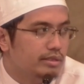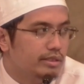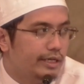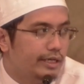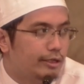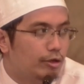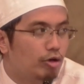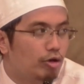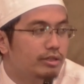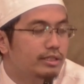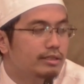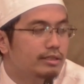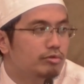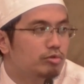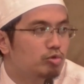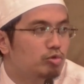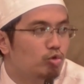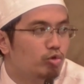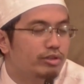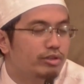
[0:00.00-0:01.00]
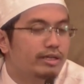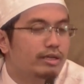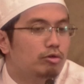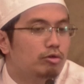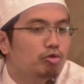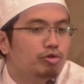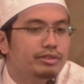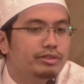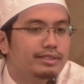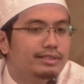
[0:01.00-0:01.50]
according to their
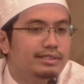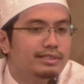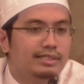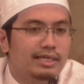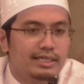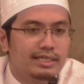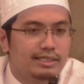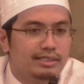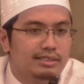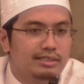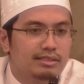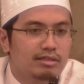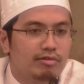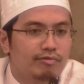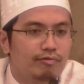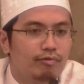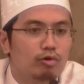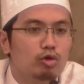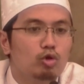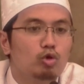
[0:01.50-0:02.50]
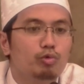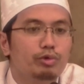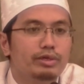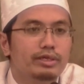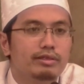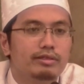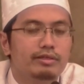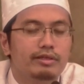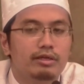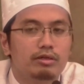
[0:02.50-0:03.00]
own desires,
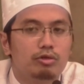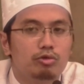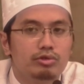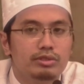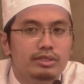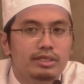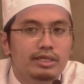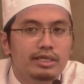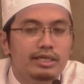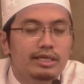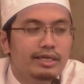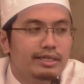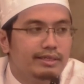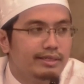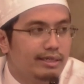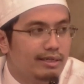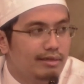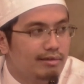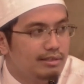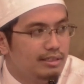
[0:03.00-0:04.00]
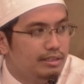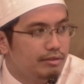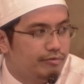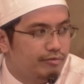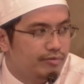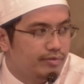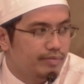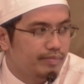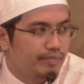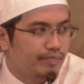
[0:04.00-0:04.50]
following their own narrative.
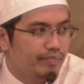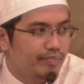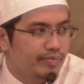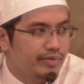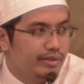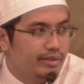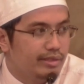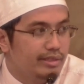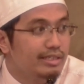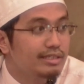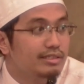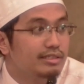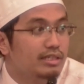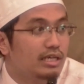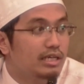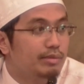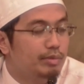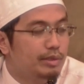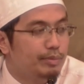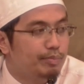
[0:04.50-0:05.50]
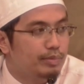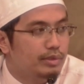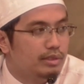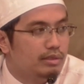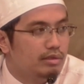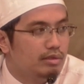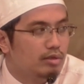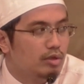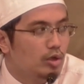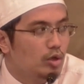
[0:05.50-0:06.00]
These are people
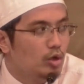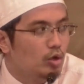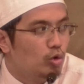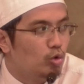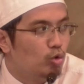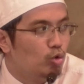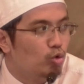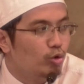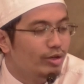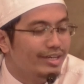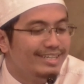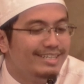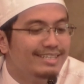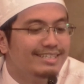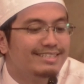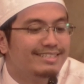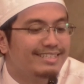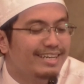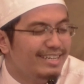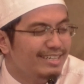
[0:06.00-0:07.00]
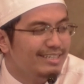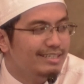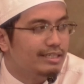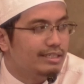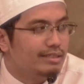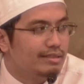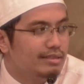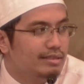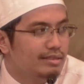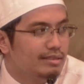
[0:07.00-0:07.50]
who intended
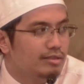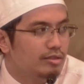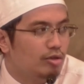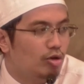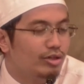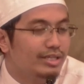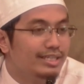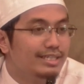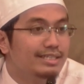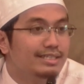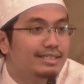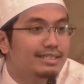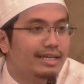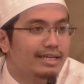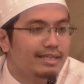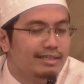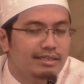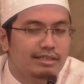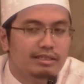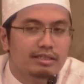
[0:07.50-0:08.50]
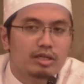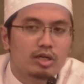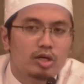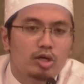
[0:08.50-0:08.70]
or intended